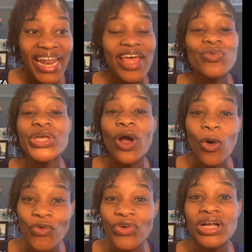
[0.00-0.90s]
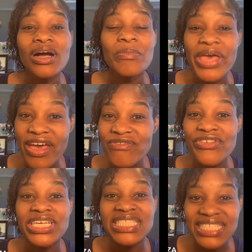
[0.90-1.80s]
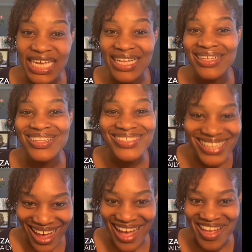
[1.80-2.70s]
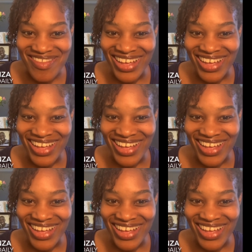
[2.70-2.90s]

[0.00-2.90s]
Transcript: and we overcome every single time.